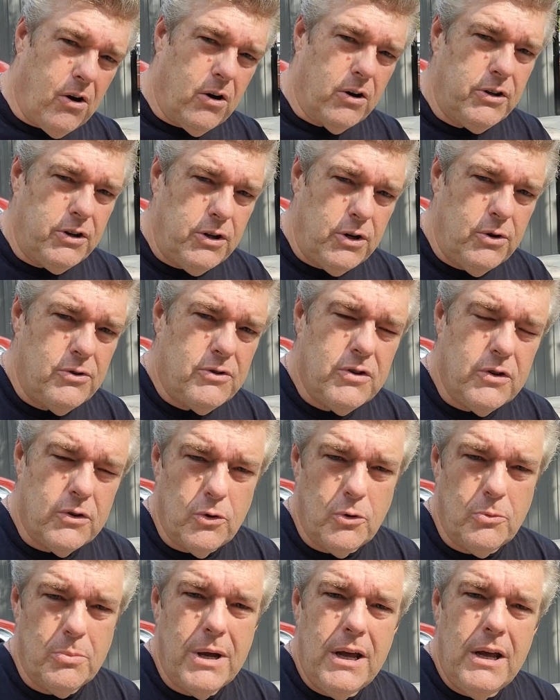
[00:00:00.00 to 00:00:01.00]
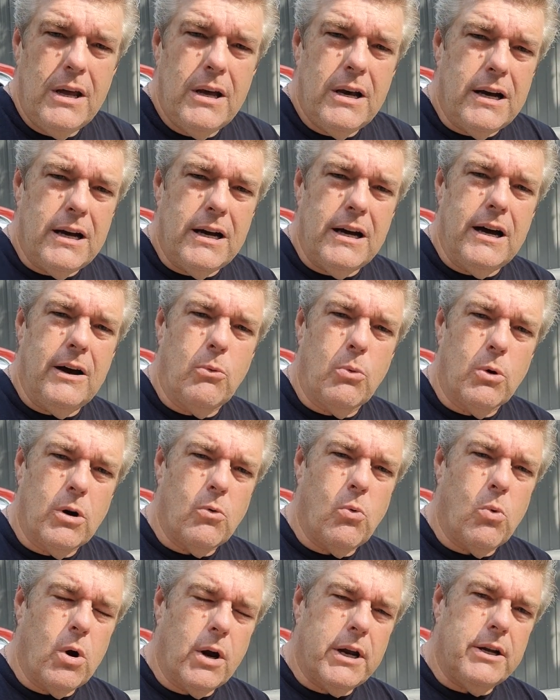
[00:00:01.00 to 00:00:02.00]
on YouTube. Uh,
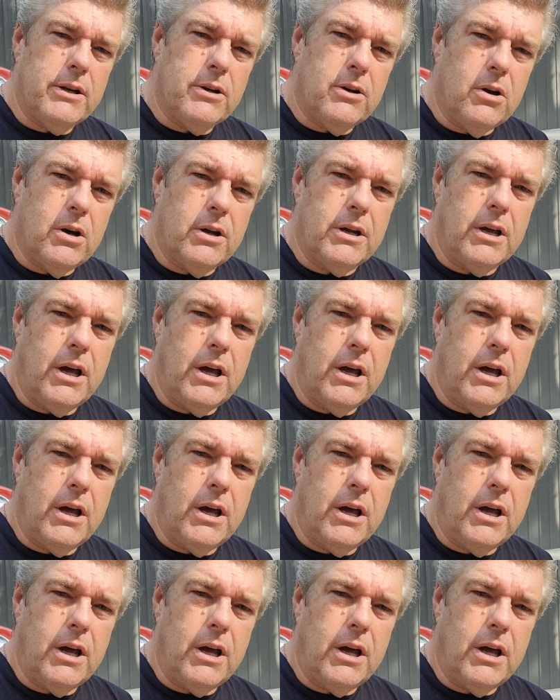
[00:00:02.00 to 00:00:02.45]
we're working on